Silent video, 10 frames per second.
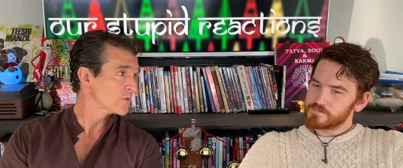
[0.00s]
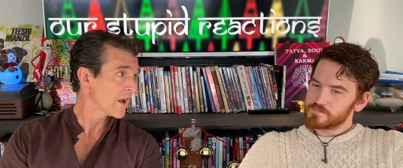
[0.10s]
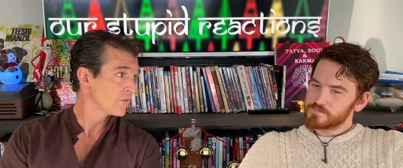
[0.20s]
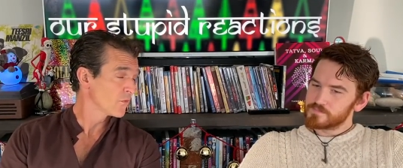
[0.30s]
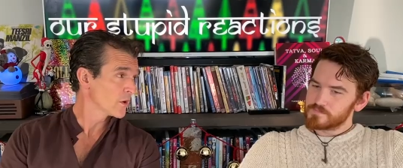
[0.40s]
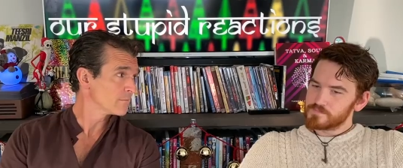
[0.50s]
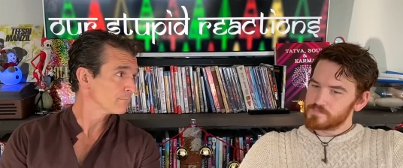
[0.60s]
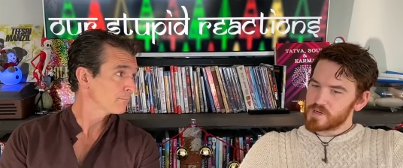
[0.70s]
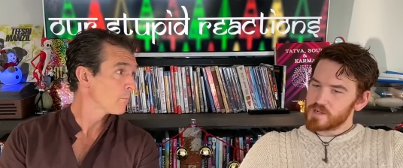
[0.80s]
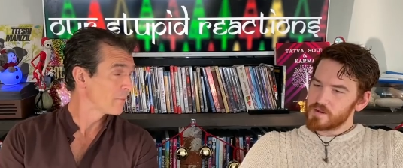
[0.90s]
Speaker 1: we've had for
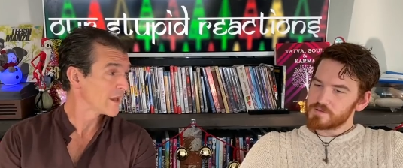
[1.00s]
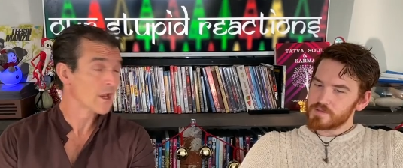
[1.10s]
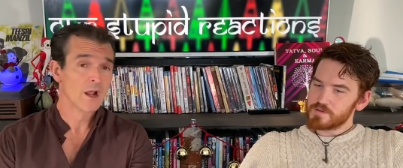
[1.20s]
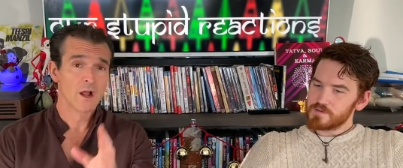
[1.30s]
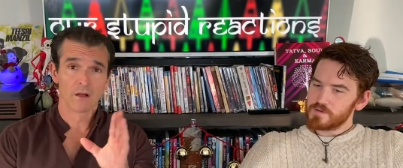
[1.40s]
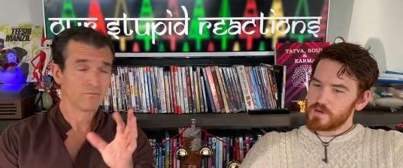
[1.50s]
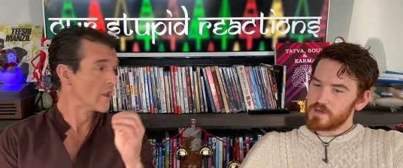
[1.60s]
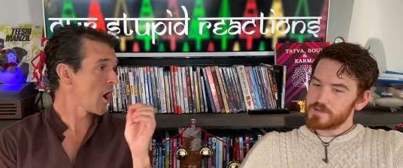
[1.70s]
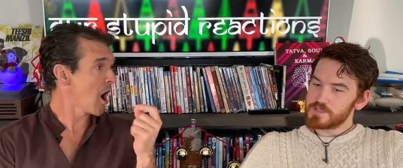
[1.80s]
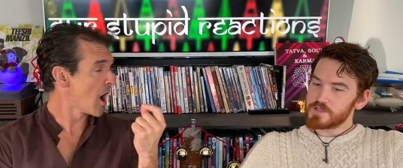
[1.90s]
it. But I know, but I
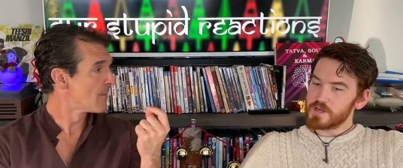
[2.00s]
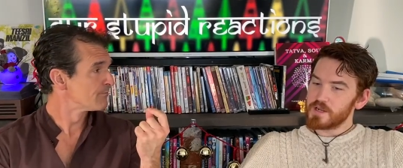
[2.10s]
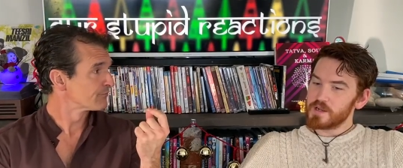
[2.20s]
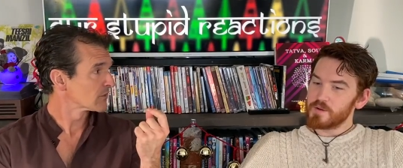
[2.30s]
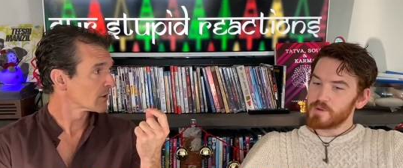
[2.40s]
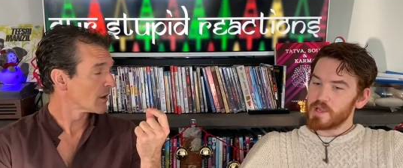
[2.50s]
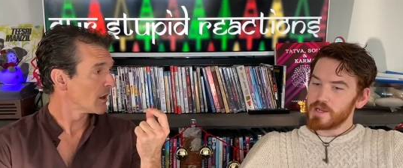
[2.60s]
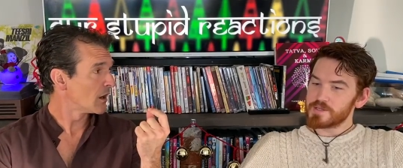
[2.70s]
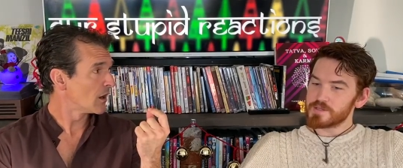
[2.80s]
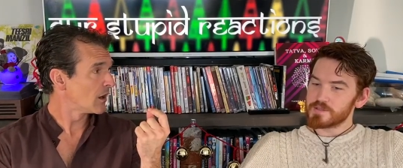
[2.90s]
know she's in it, and I would
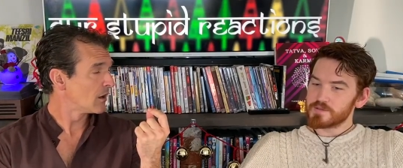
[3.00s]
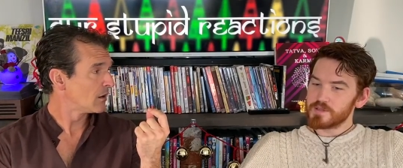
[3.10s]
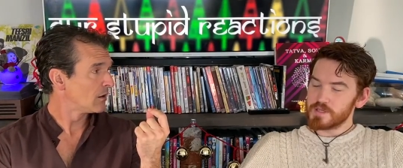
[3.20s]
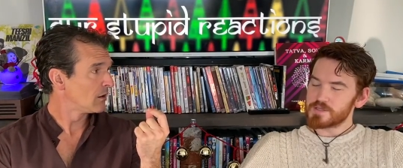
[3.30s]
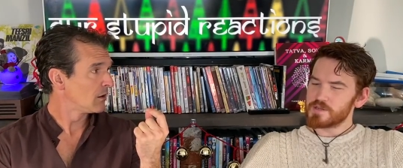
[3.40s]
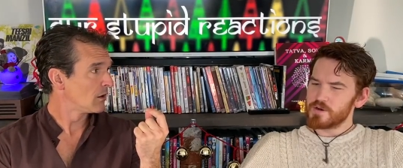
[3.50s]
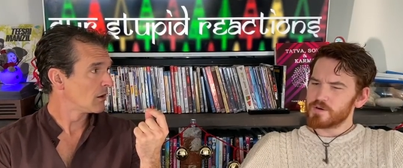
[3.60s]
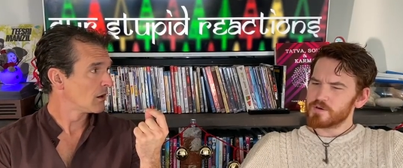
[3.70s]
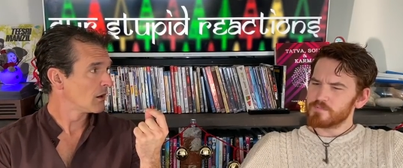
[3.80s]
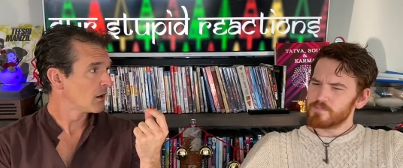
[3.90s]
like to get to know
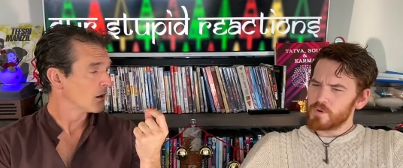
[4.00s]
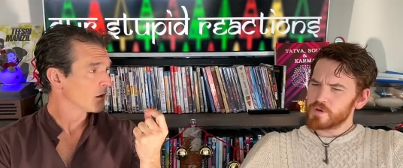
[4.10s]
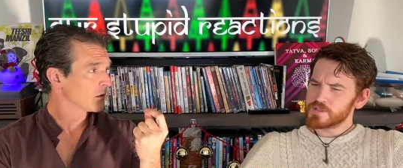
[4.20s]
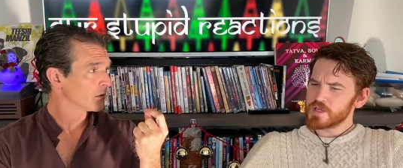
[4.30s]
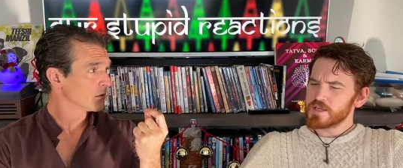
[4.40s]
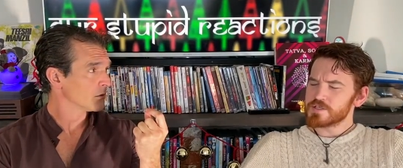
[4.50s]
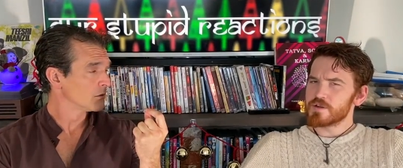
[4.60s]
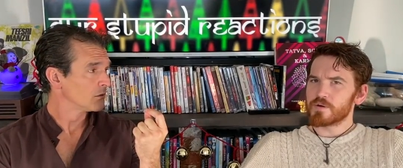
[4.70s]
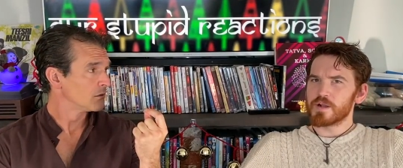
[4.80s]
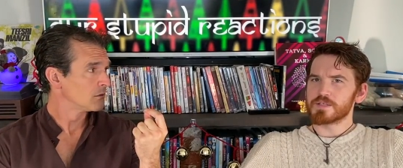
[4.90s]
her more, because I just
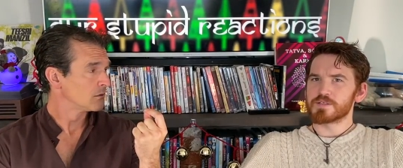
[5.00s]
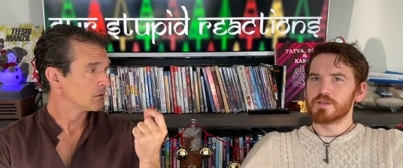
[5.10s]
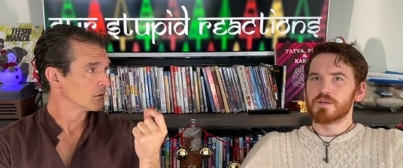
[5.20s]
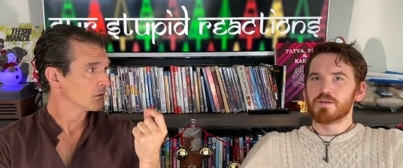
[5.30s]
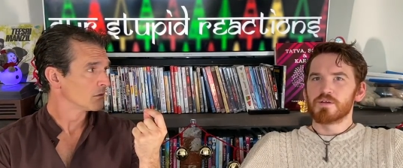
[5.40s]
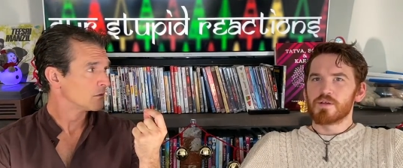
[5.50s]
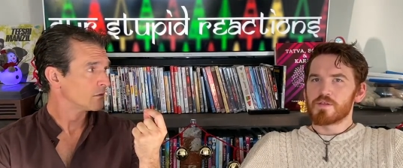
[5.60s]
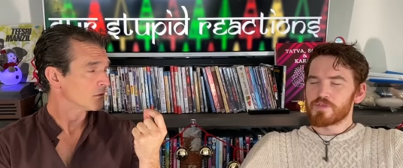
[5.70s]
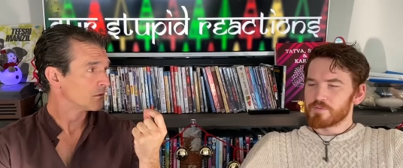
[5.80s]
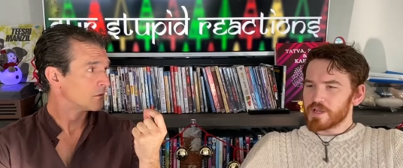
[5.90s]
know her as
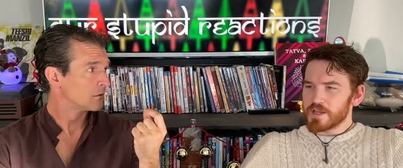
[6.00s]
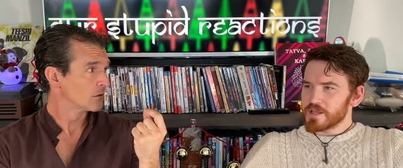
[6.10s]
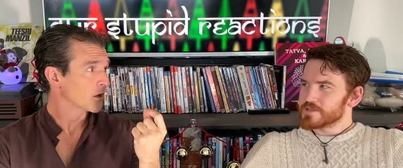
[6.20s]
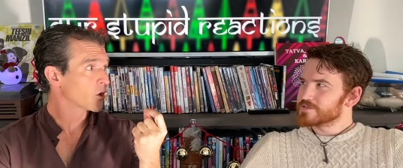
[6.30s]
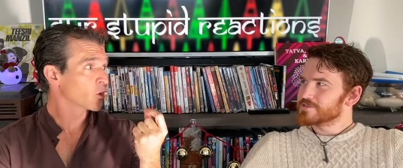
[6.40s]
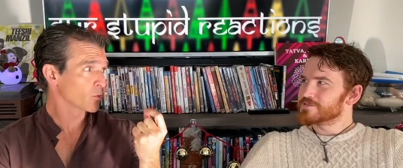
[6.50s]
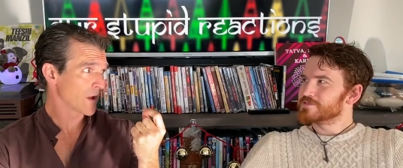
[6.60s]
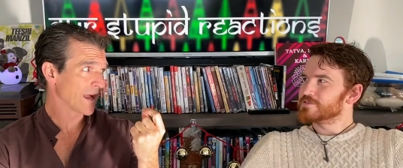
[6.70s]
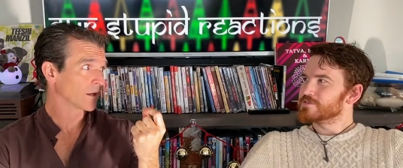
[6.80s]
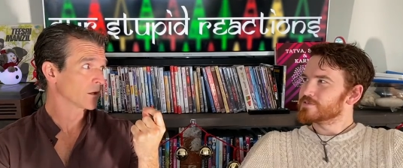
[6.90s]
Speaker 2: Three Idiots.
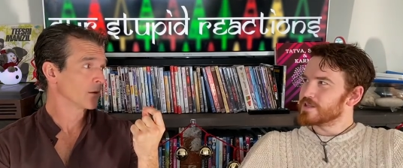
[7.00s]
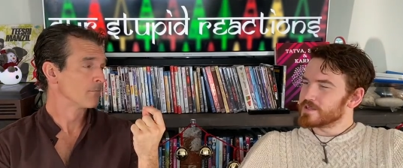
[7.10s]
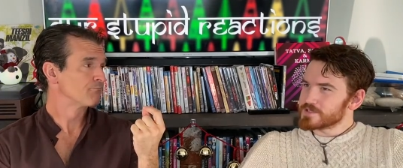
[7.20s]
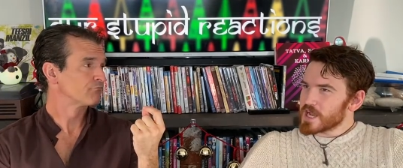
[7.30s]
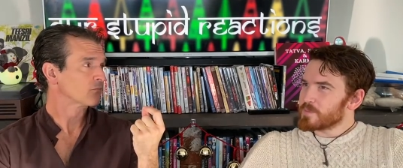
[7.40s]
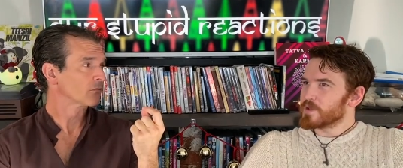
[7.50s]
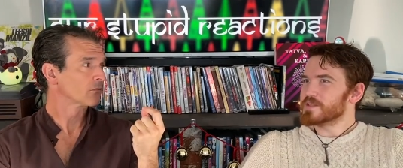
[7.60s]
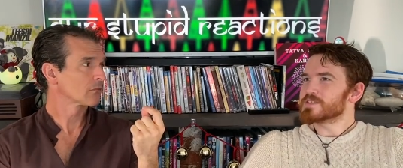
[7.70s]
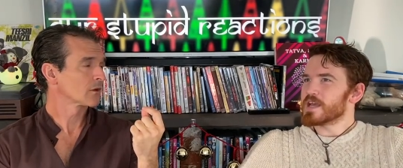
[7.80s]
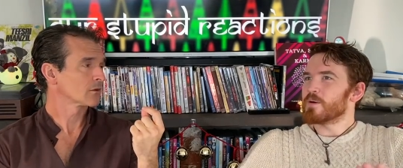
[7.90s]
Correct. And Jab.
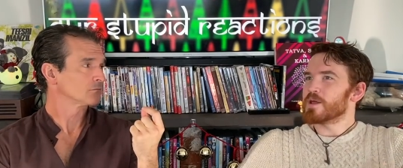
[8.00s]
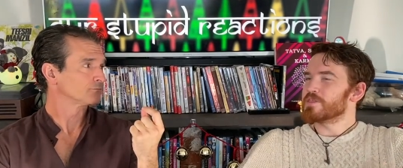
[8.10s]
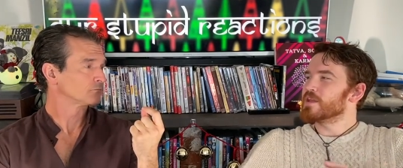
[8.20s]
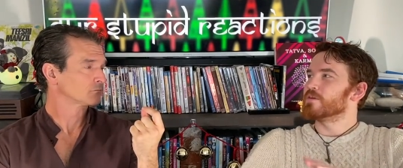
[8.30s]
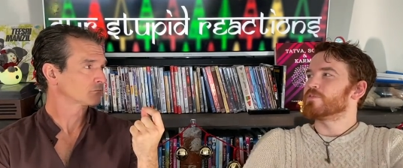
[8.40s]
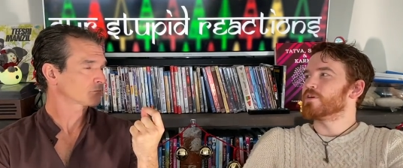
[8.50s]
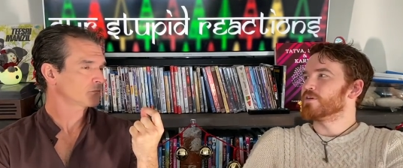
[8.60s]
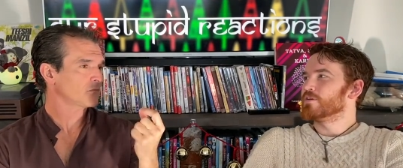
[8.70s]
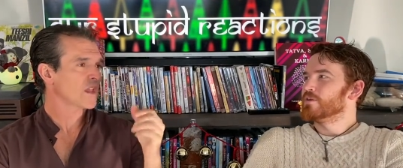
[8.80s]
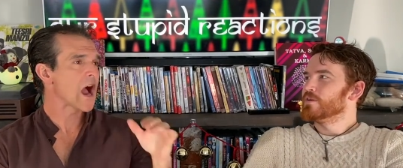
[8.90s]
This is how I think of her.
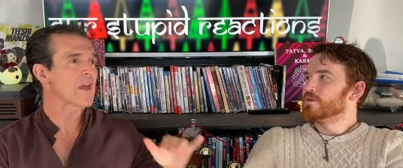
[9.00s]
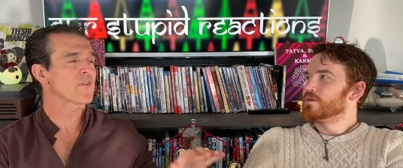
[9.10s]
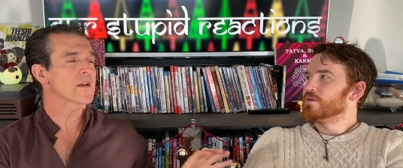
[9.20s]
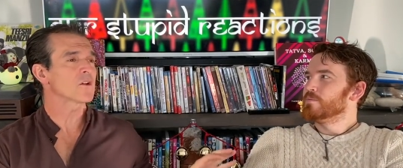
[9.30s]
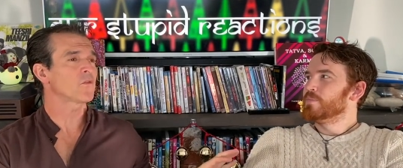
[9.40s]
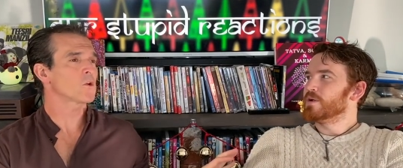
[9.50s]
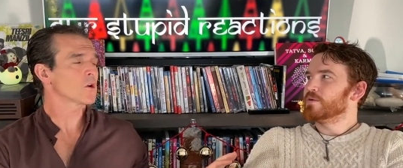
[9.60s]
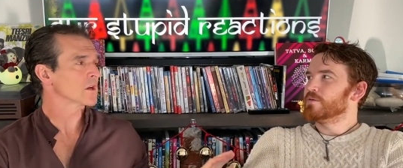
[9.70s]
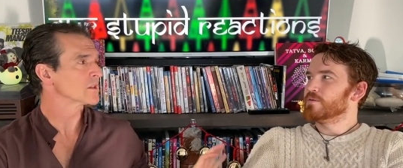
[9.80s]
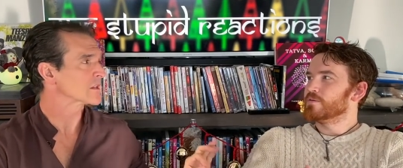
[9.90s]
I think of but,
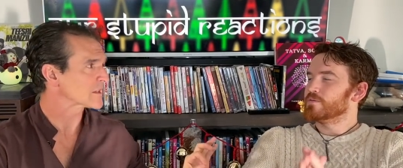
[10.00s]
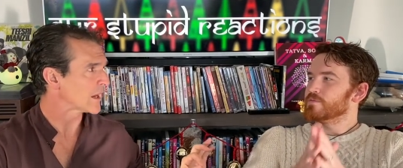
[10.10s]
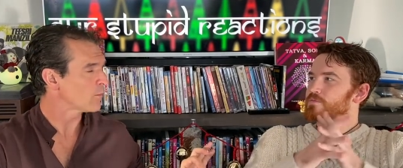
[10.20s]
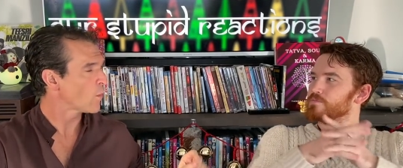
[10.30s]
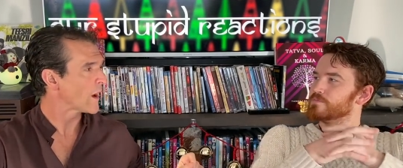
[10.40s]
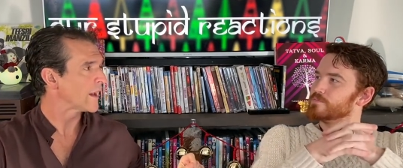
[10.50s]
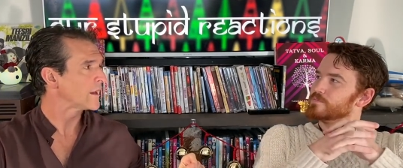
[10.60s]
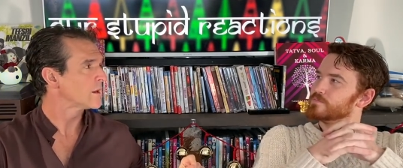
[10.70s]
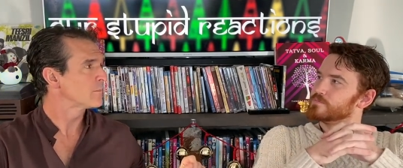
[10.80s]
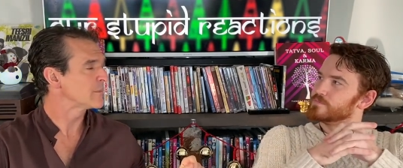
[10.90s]
her in the same
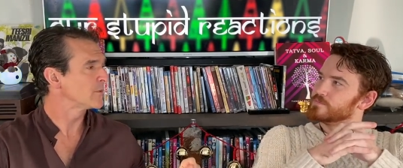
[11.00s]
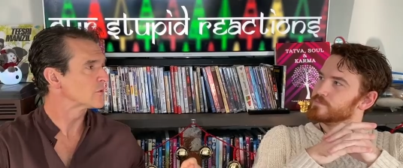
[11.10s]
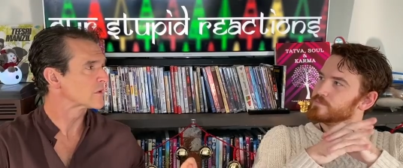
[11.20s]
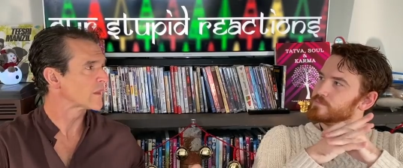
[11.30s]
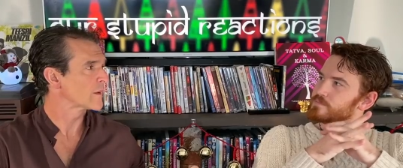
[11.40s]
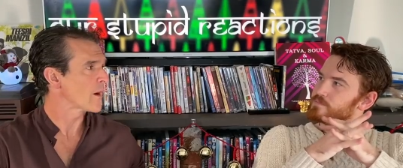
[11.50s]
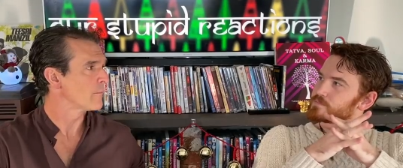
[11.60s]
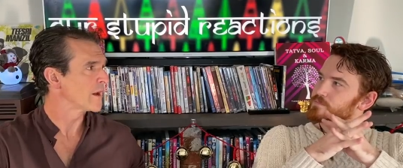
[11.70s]
way people used to think about